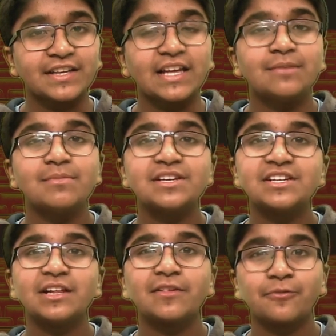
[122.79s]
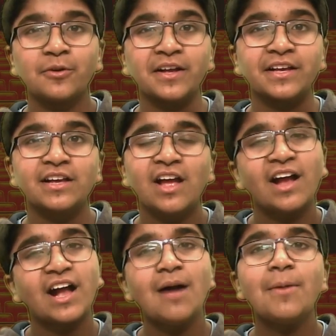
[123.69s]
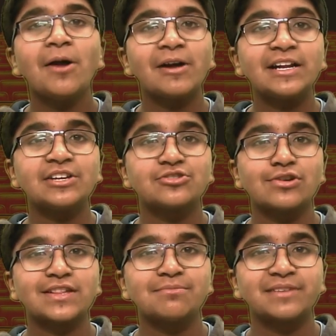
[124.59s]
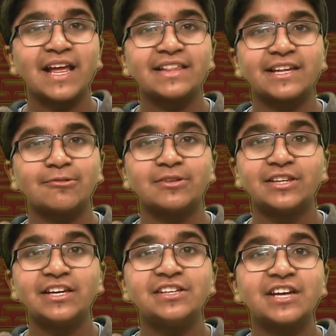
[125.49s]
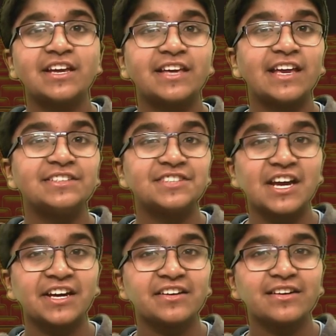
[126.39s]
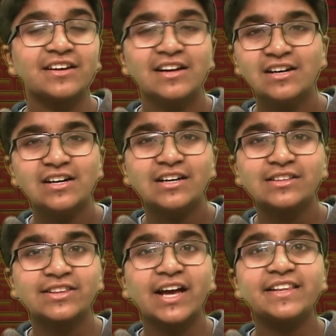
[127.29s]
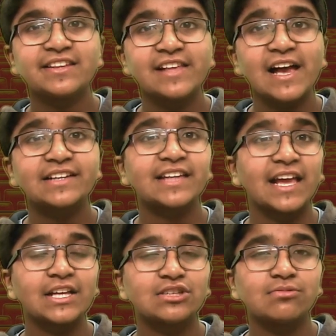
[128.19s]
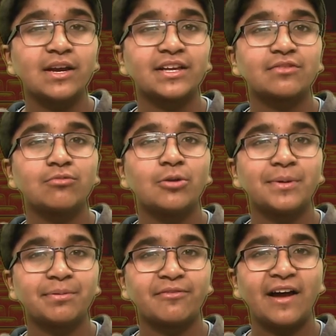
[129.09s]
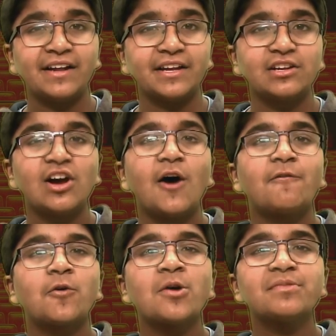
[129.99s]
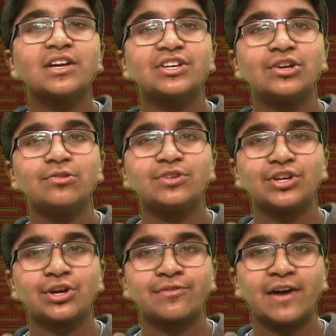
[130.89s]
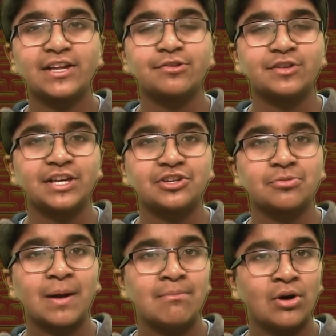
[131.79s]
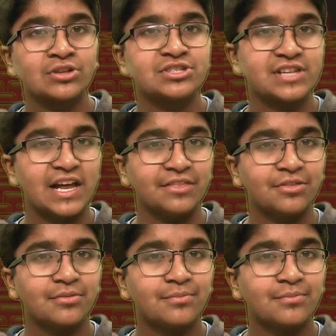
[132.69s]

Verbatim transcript: and admission is free. Come out and enjoy some dancing with DJ King J. Light snacks and drinks will be provided. Forms are due to your advisory teacher by March 10th.